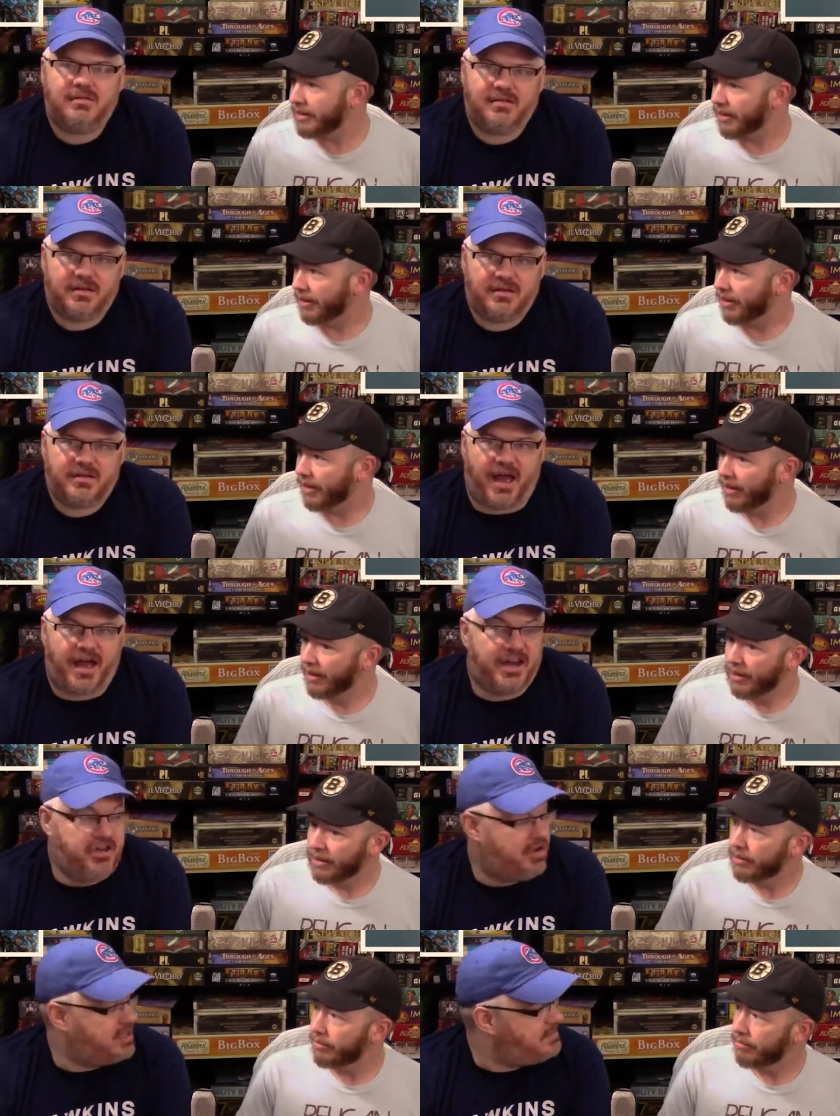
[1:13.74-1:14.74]
Speaker 1: basically. Yeah,
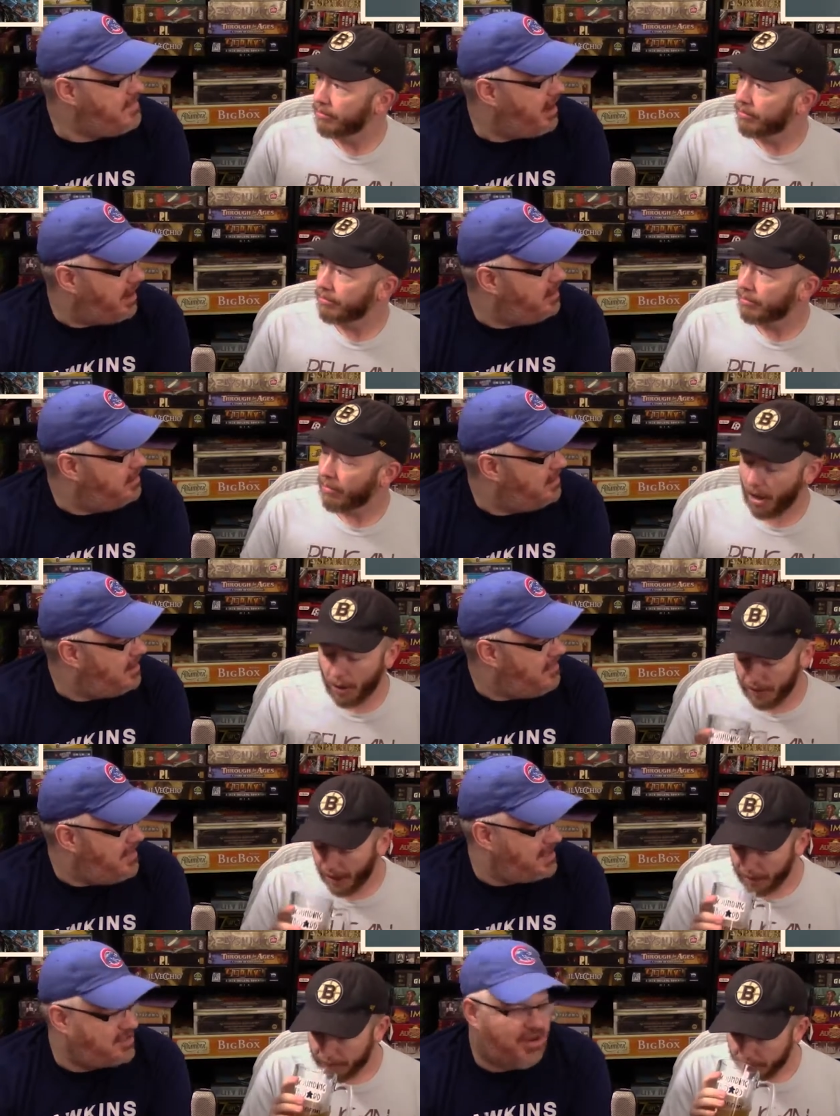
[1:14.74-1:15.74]
and you can smell it. Oh
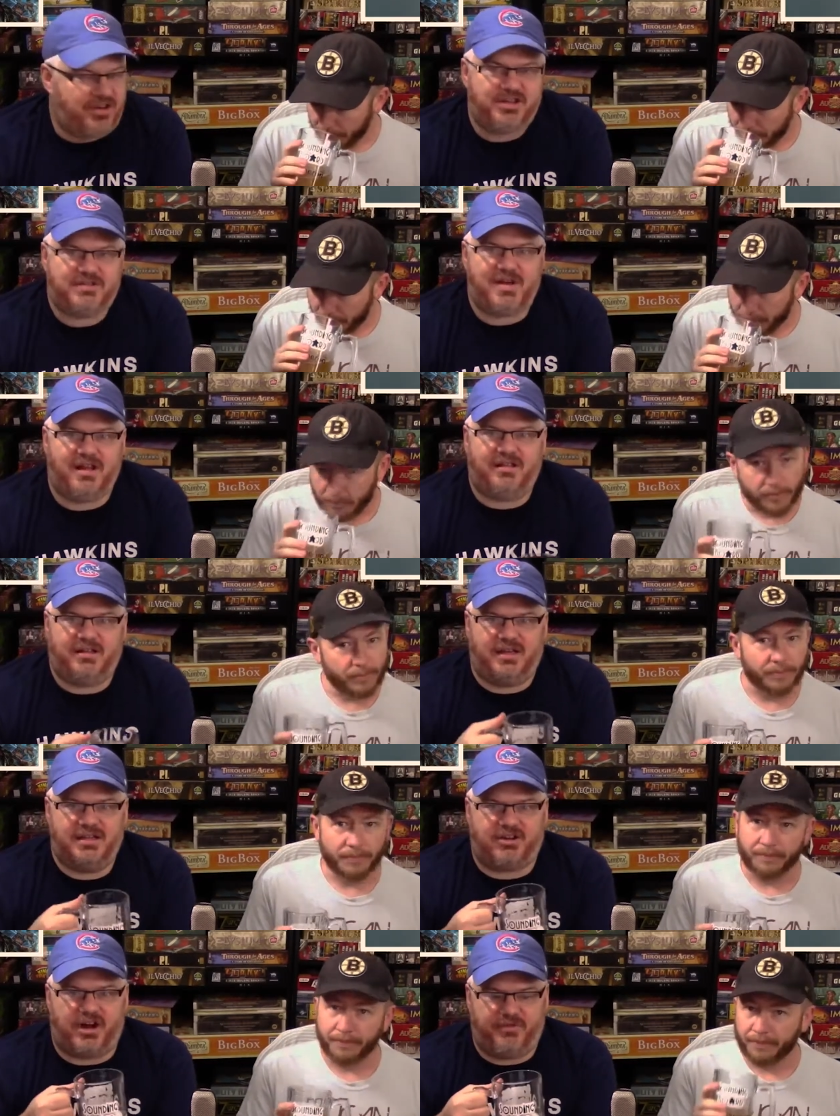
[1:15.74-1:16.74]
I mean, yeah, that's all you smell
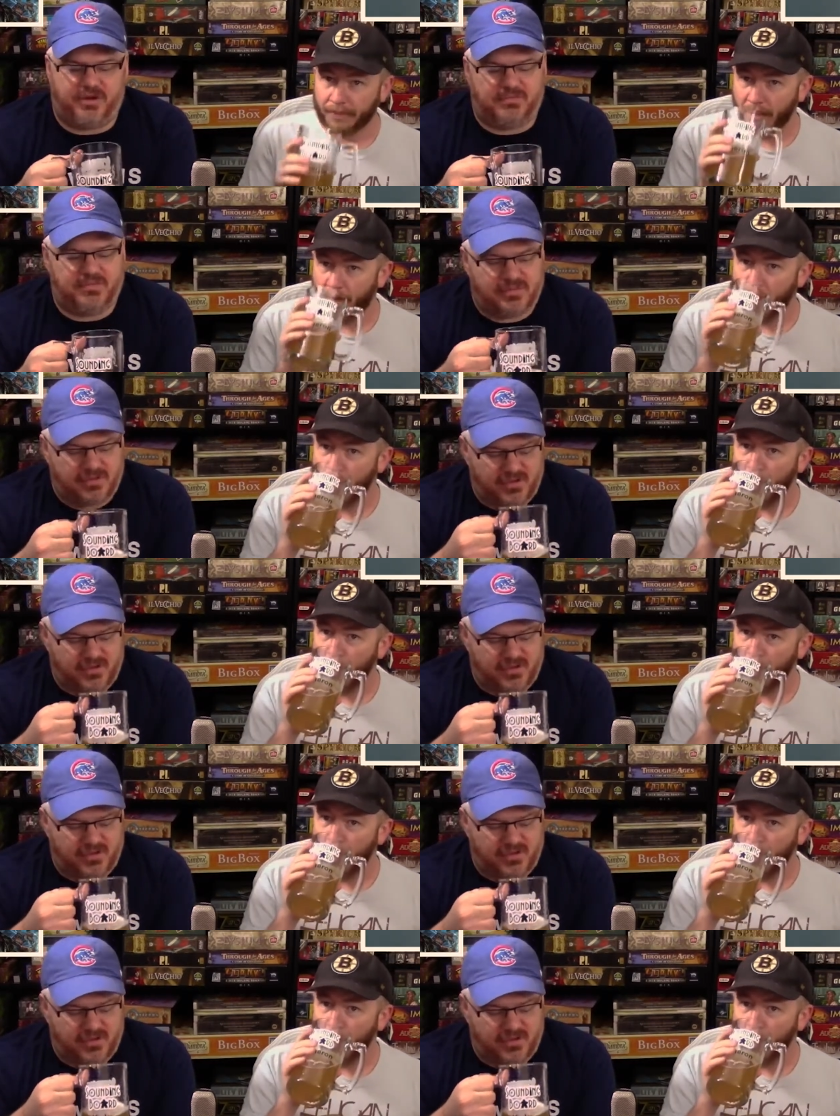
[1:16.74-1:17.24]
mm. is grapefruit.